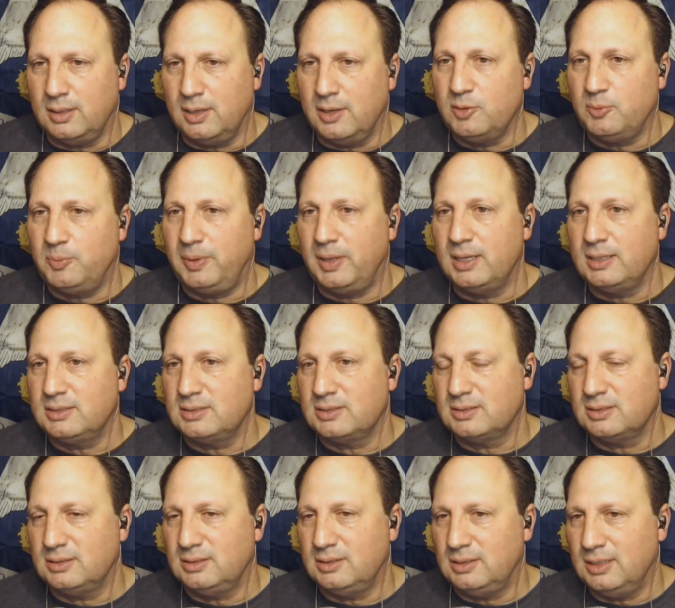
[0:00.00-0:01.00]
And other
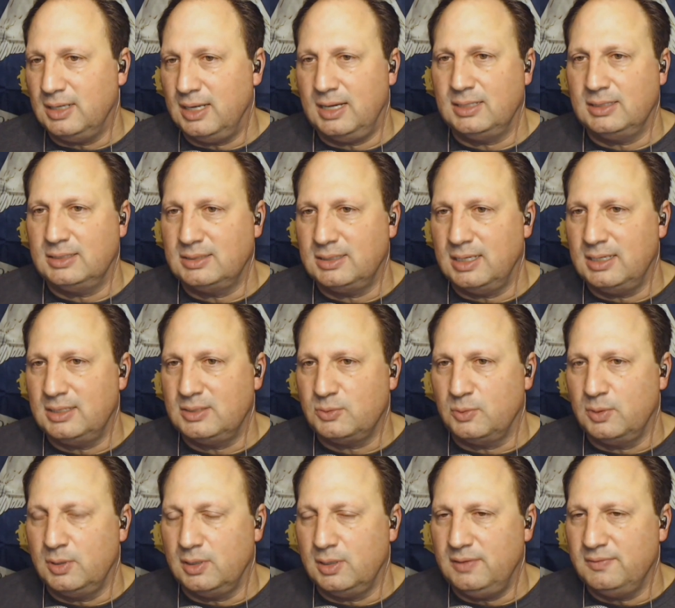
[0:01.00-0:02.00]
places in the United
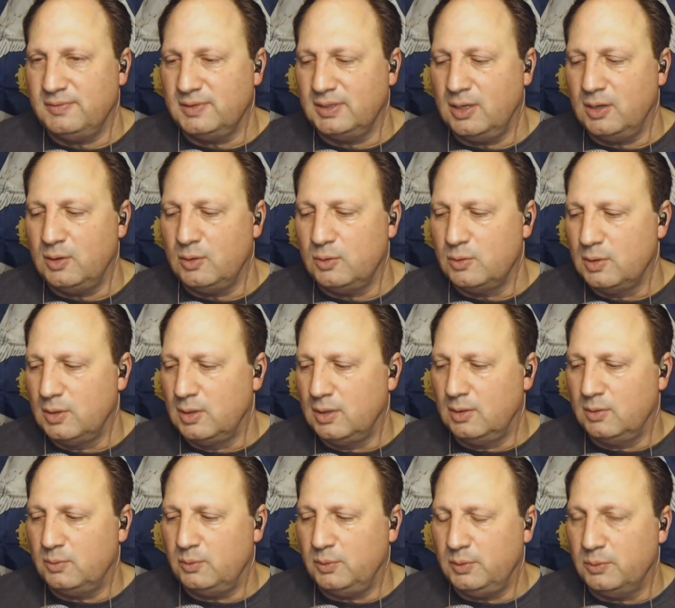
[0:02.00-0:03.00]
States where, even though
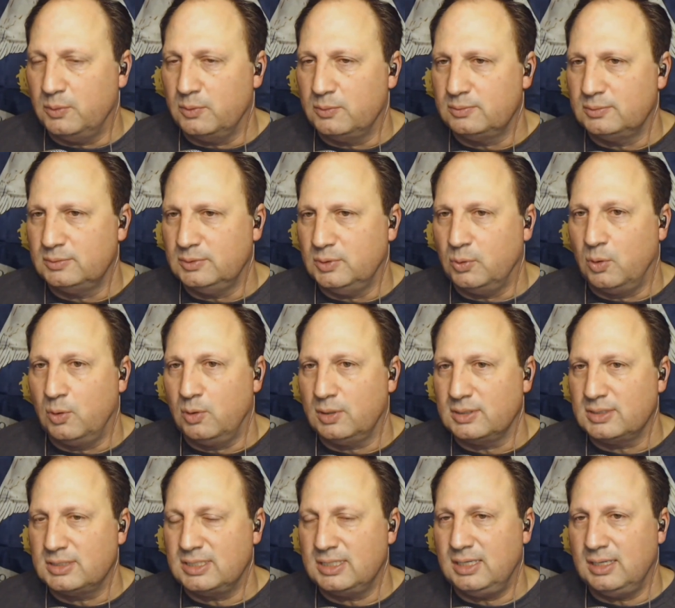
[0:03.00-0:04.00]
New
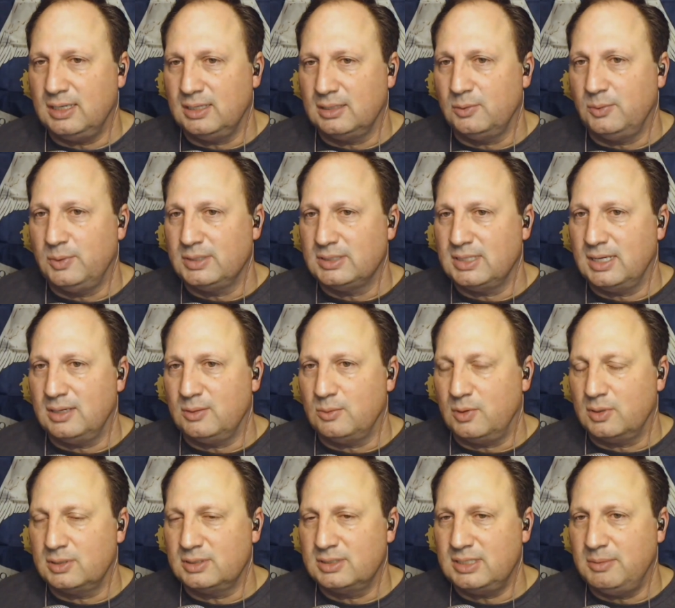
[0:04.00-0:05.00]
Orleans and
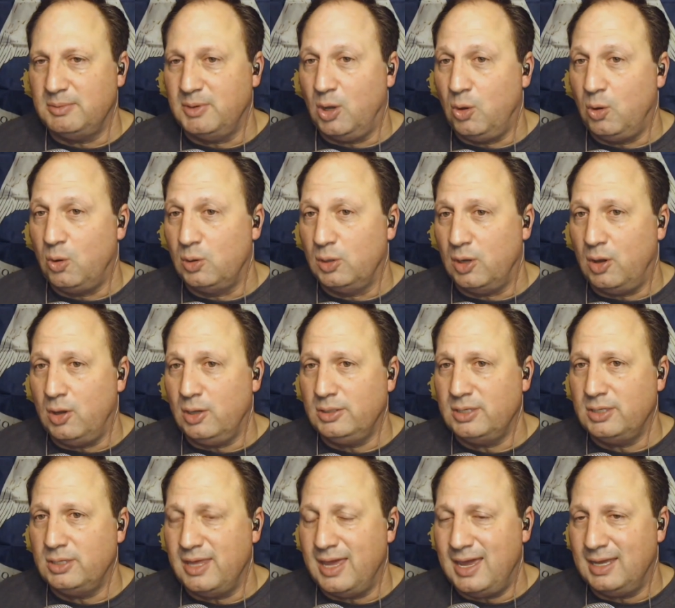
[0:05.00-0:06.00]
Louisiana want to seem to hold
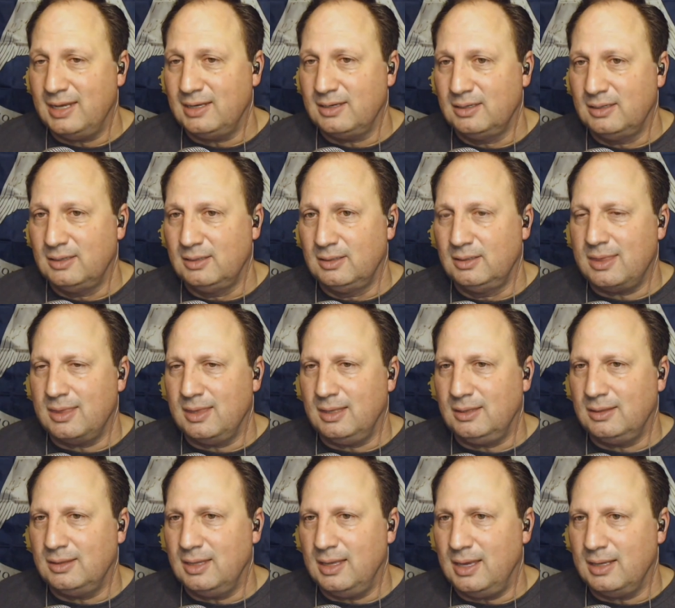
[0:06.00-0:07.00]
on to that, I
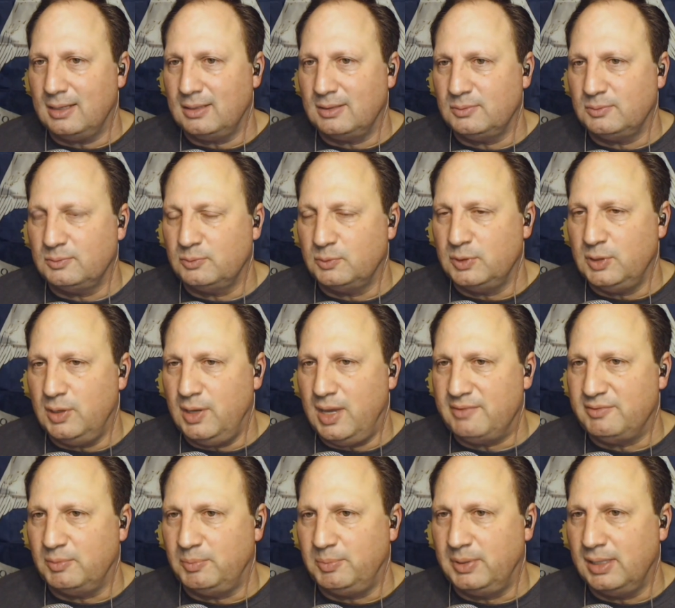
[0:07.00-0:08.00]
think that when
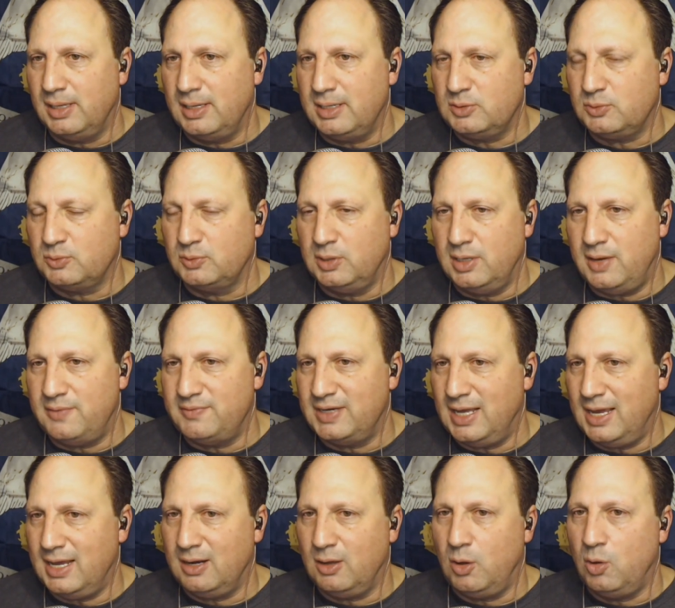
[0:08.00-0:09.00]
you have a place where you
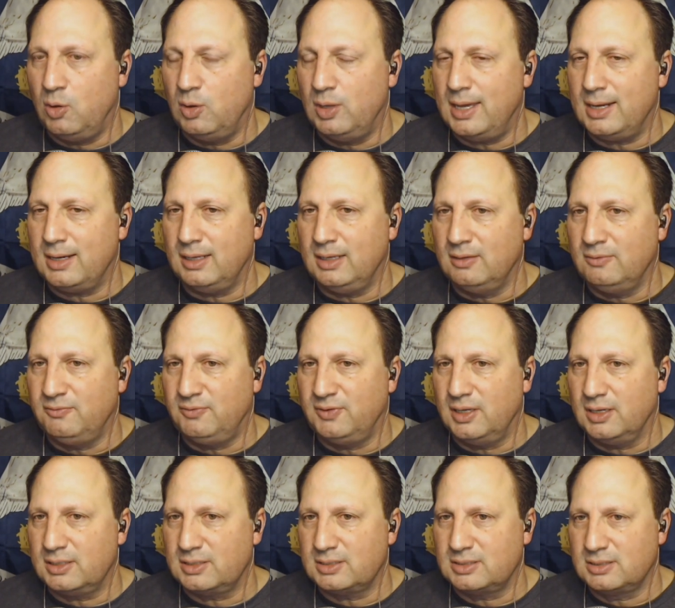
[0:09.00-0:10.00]
haven't had a whole lot of
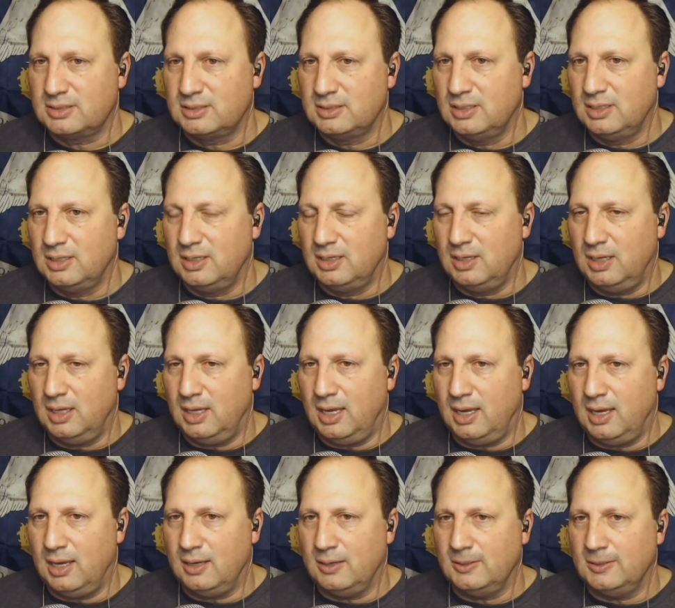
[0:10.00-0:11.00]
influx
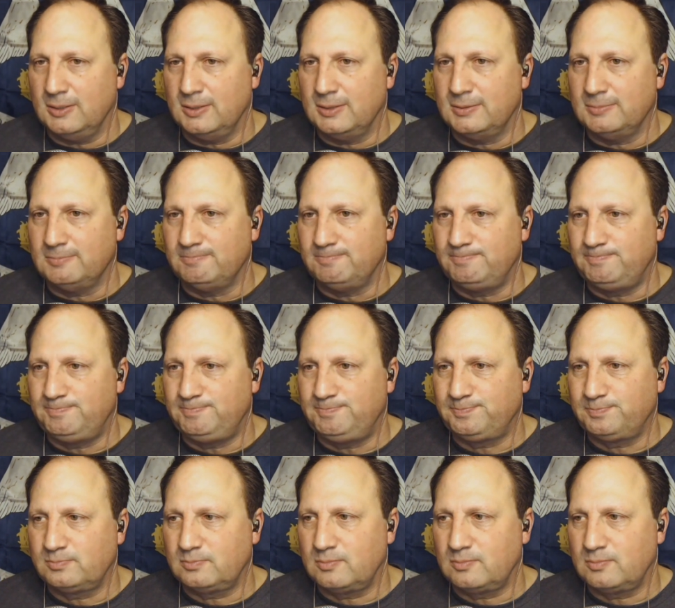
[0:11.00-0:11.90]
and